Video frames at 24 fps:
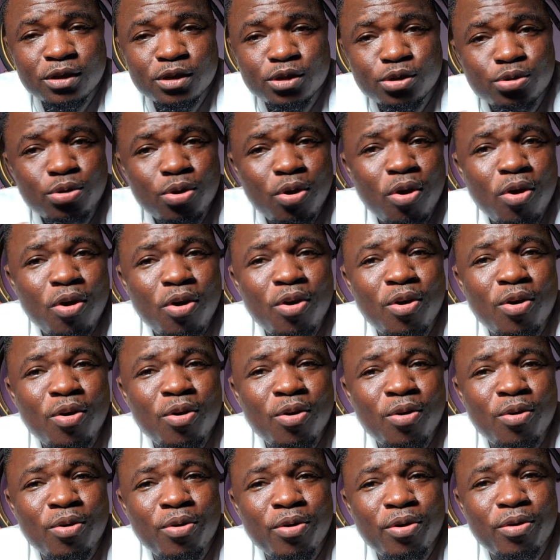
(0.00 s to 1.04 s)

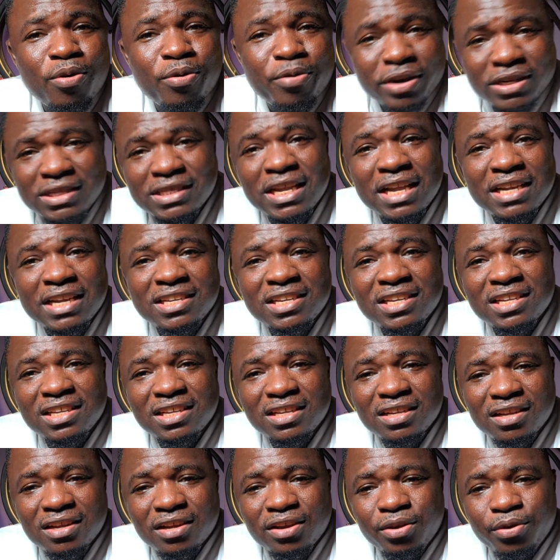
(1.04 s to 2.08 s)
So
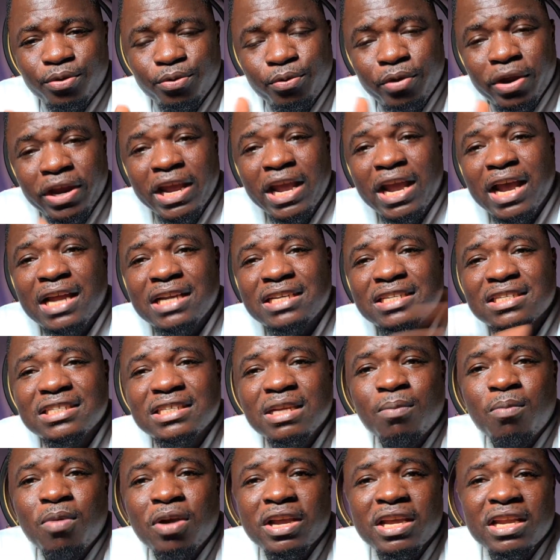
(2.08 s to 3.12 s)
recently we heard
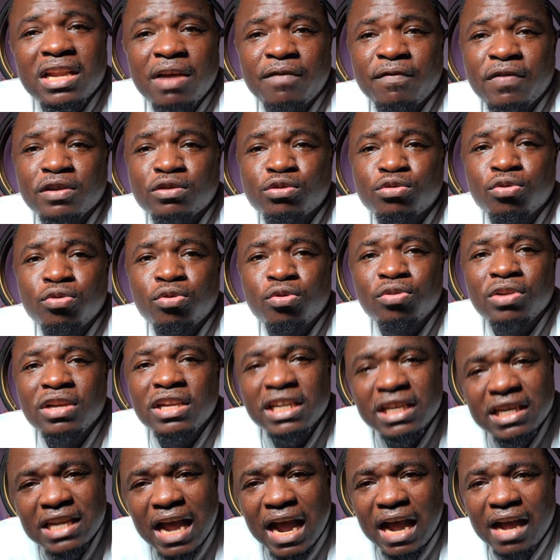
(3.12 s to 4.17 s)
the Burkina Faso
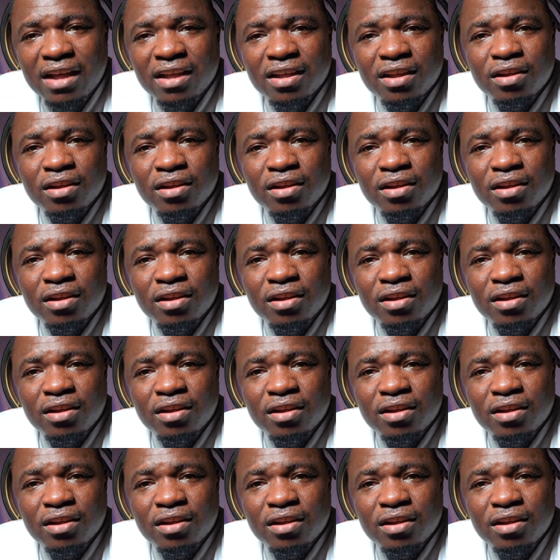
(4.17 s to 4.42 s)
leader